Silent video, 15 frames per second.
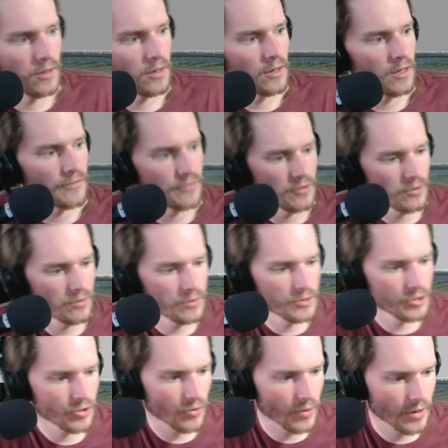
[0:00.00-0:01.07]
If you
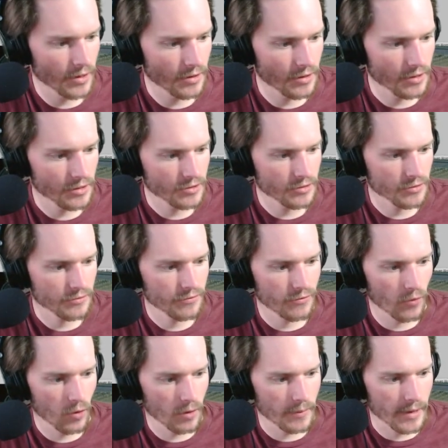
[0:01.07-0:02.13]
enjoyed this
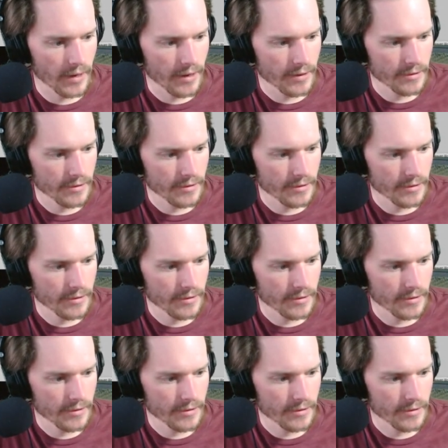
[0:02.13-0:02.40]
format,